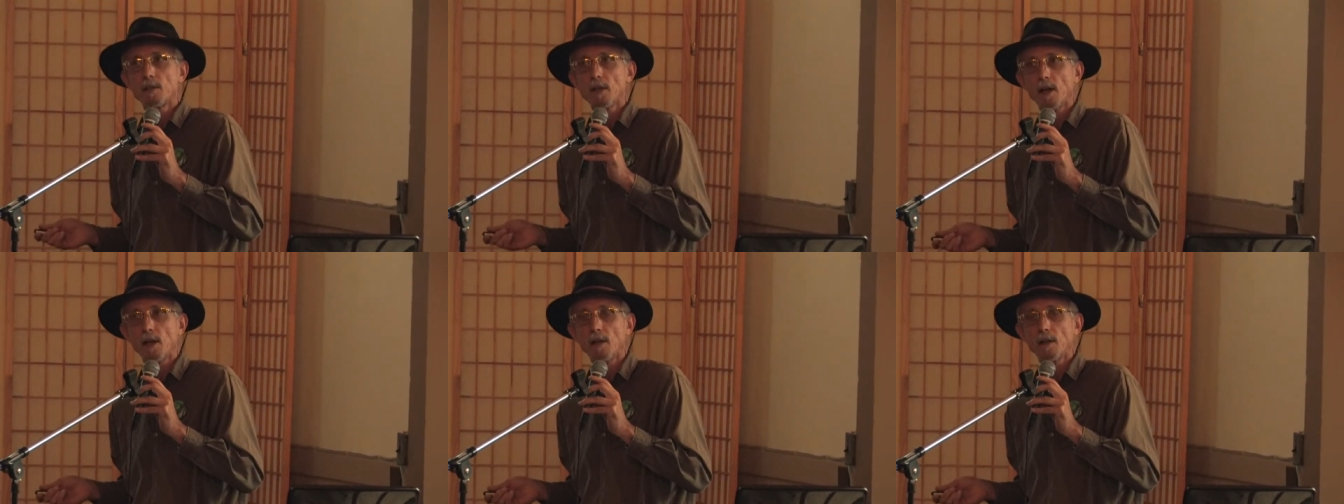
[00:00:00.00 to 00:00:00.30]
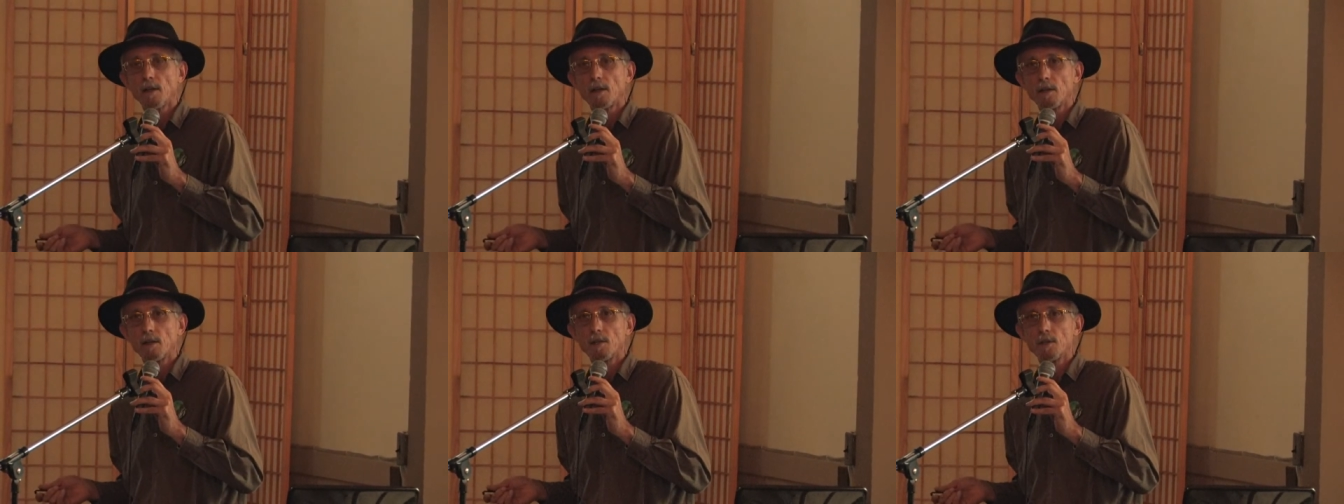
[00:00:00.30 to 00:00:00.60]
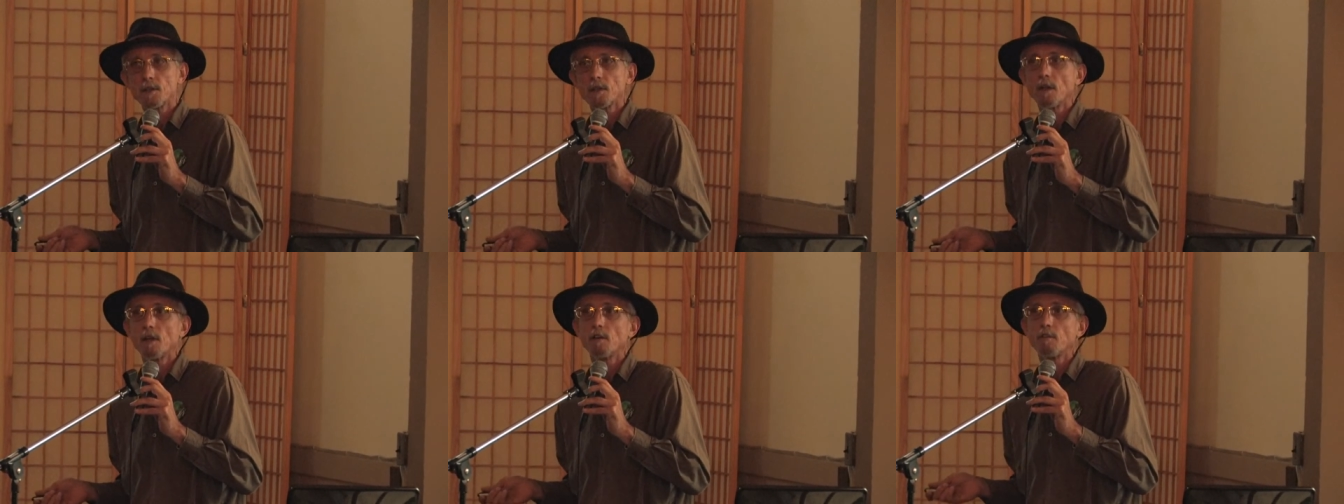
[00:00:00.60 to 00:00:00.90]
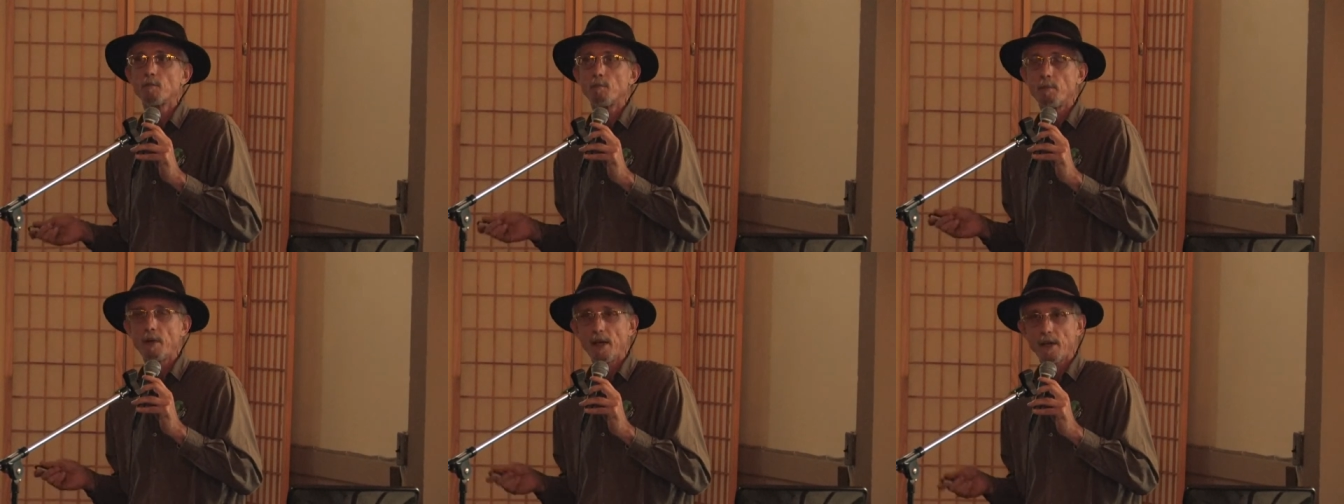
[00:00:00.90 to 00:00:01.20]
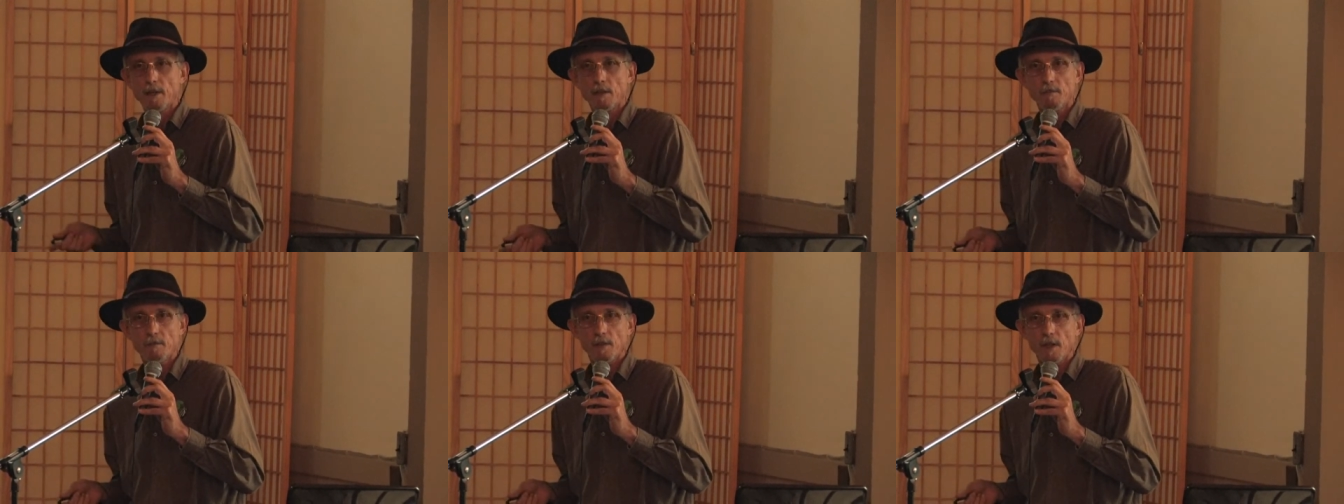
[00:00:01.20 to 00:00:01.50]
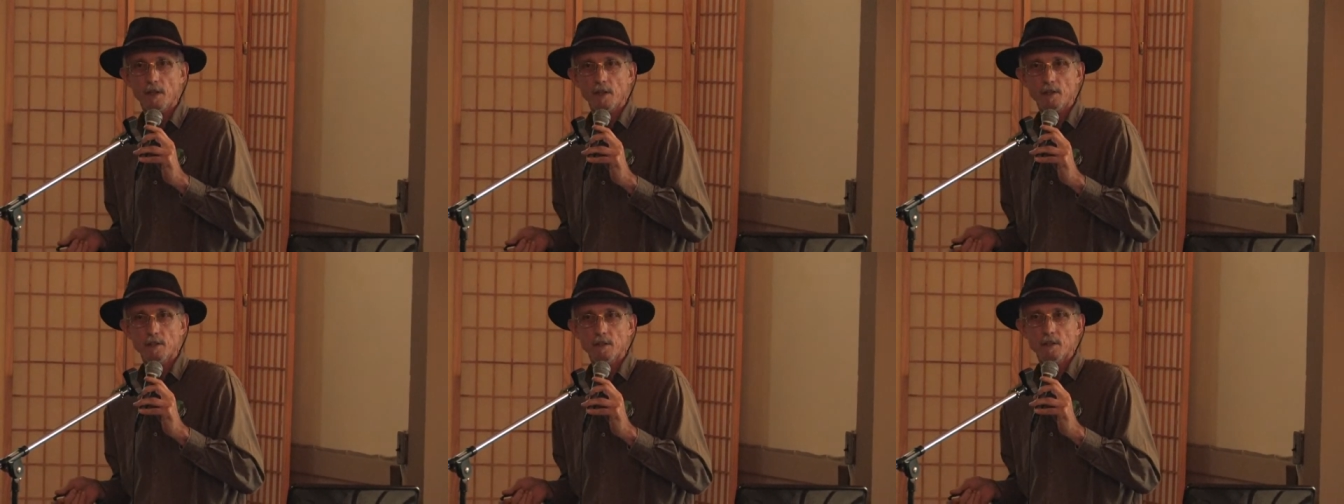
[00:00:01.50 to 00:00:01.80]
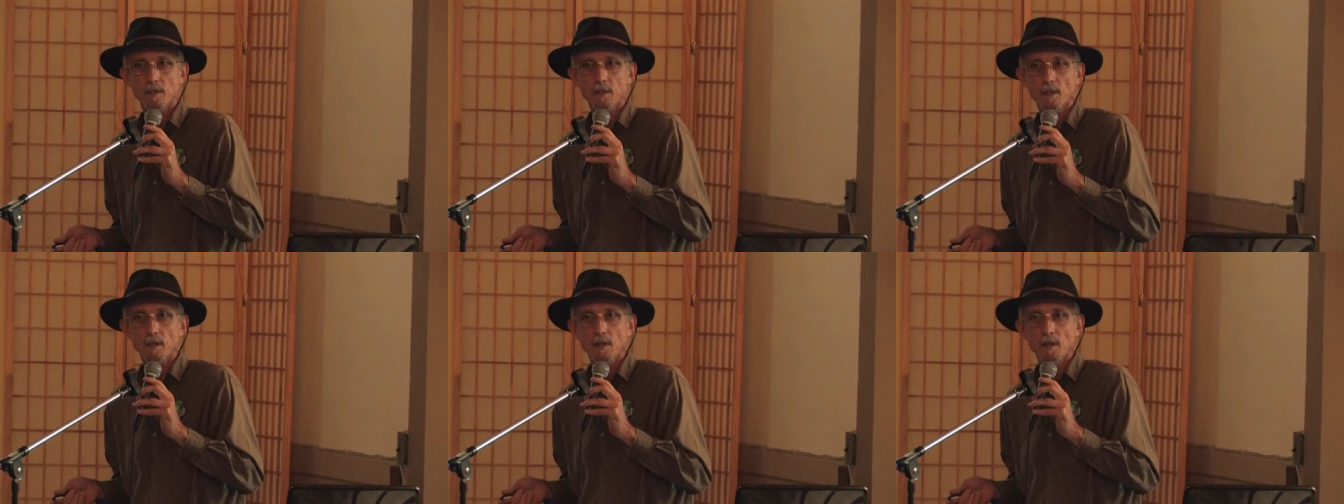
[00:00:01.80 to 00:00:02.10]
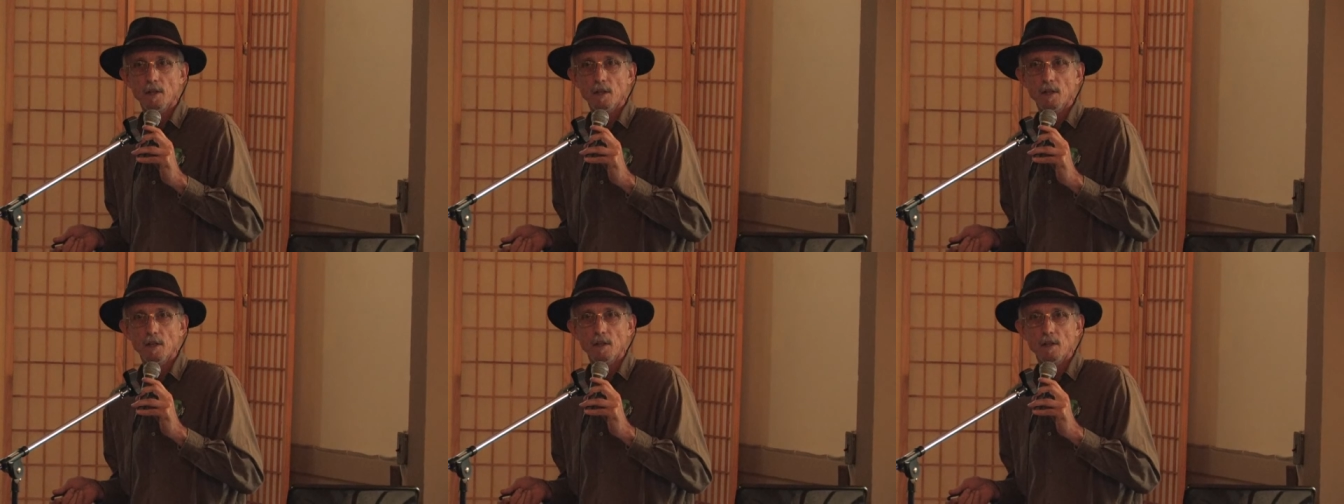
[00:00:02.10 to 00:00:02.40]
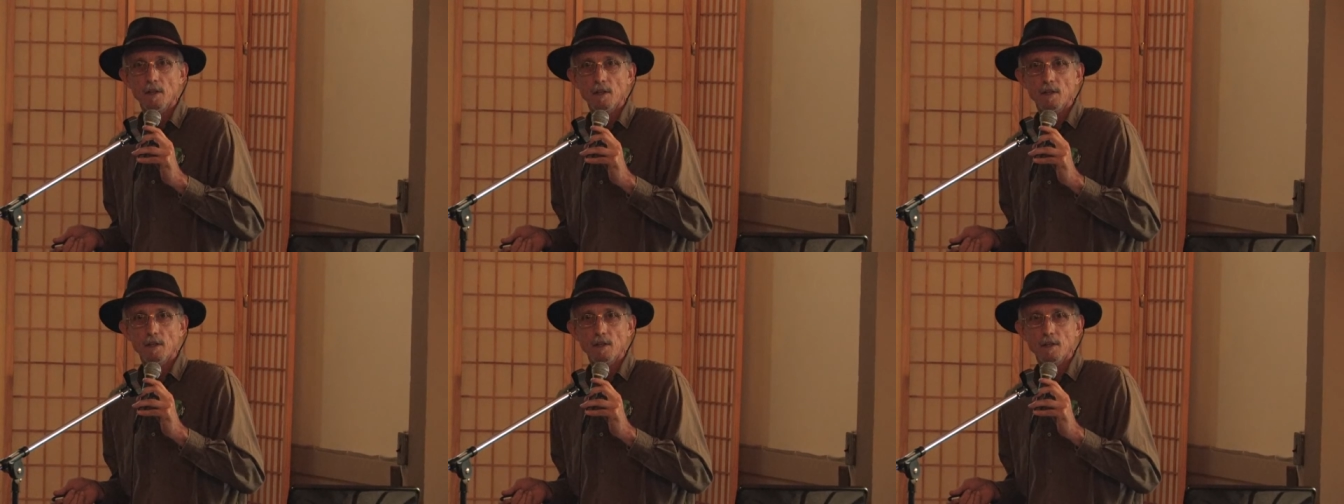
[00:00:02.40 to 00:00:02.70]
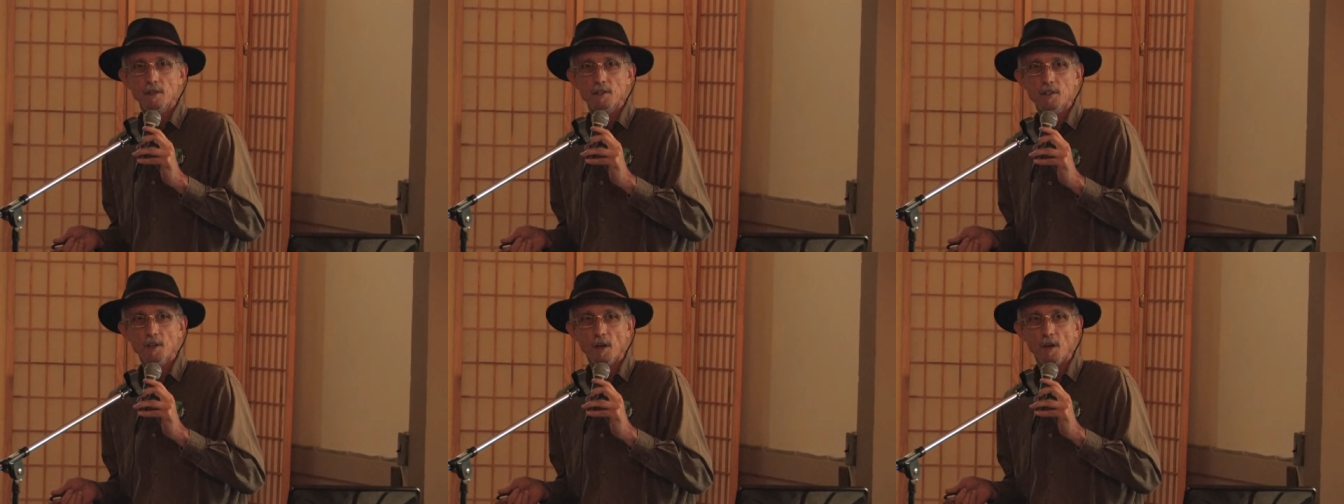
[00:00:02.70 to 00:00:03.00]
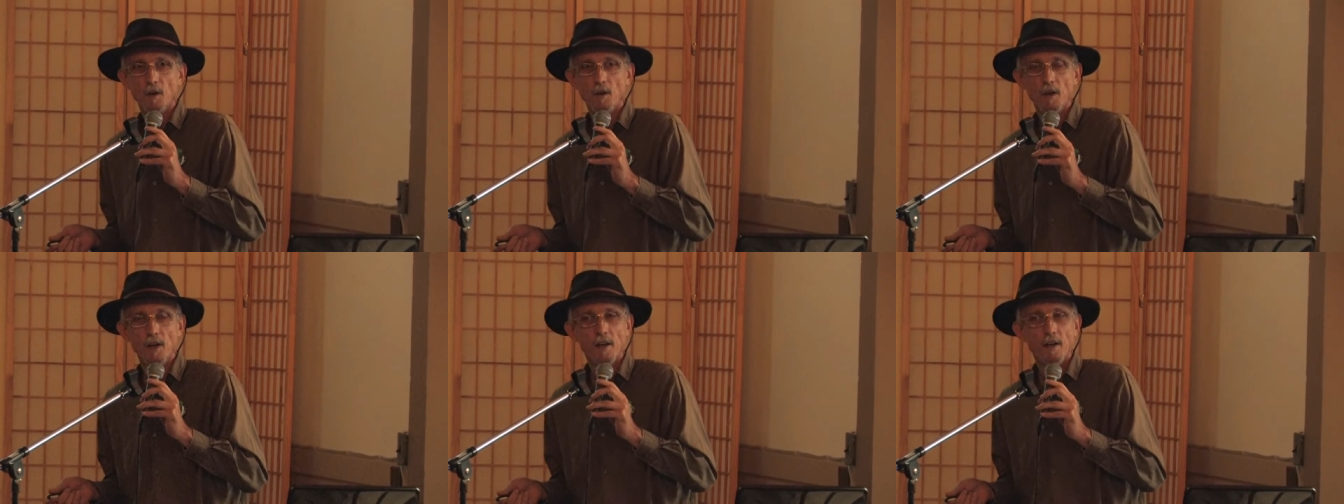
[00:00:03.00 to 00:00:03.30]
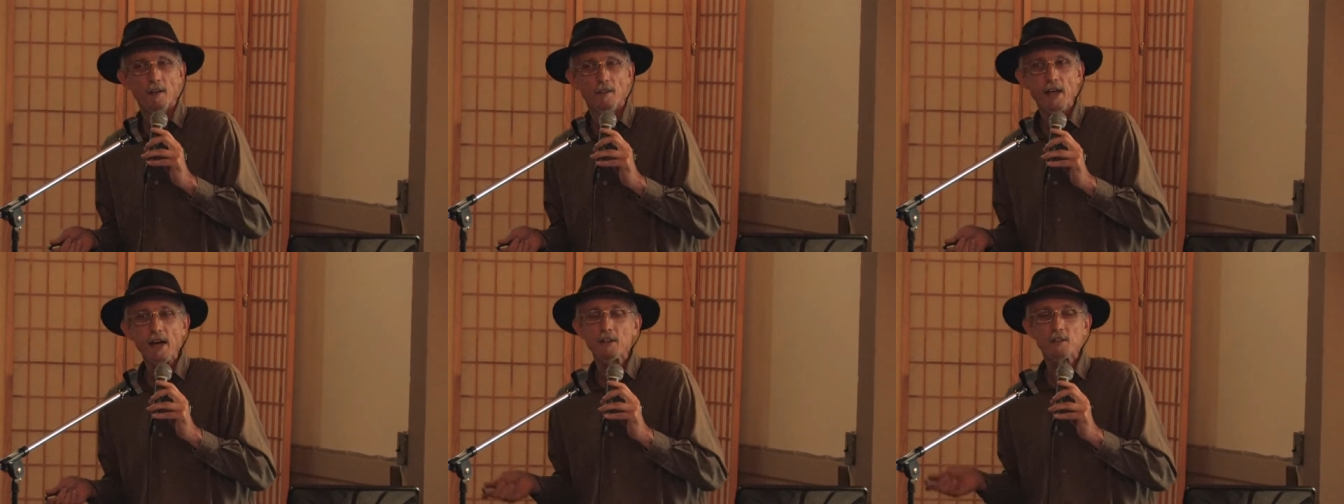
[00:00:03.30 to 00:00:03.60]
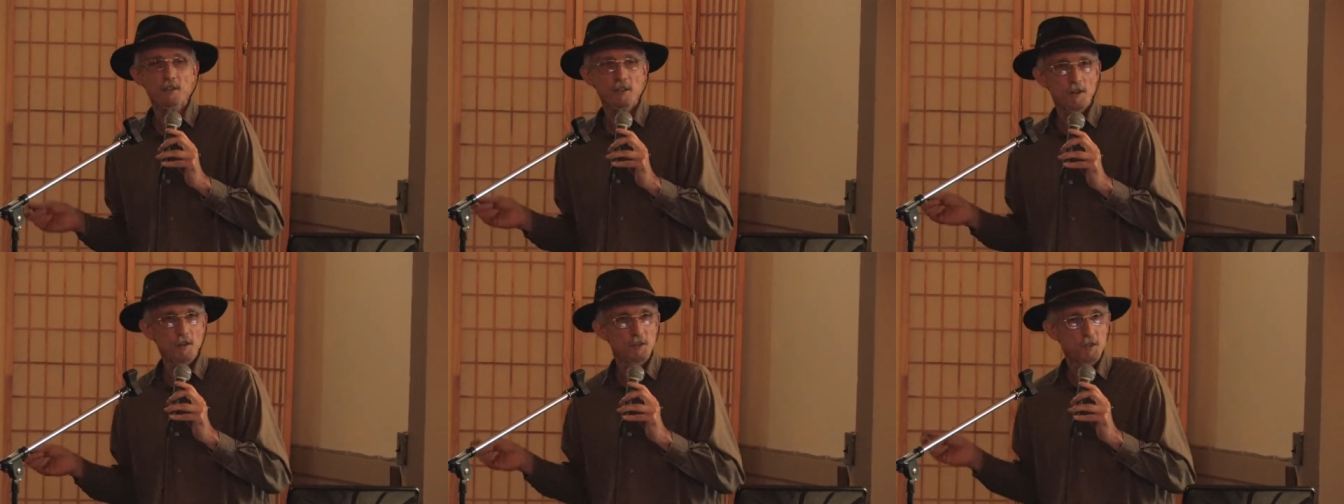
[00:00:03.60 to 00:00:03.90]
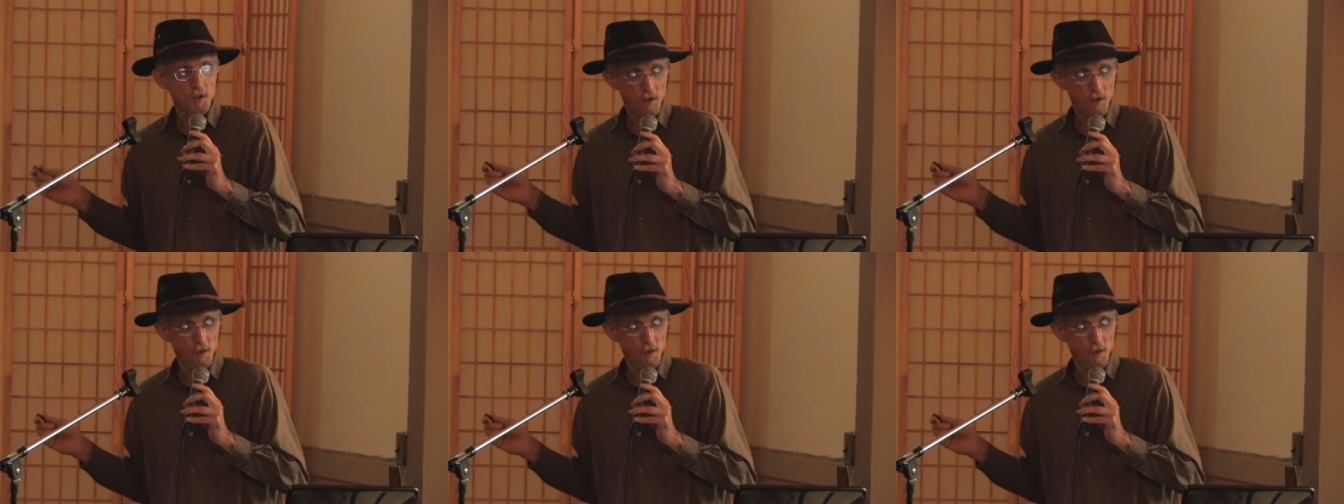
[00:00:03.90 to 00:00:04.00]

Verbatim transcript: dollars of benefits. So that shows